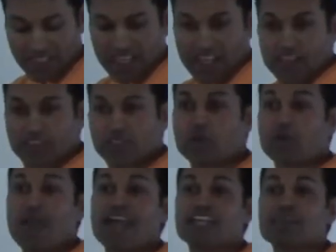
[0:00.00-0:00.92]
the
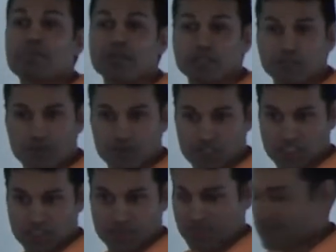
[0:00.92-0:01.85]
Grand Pilgrimage.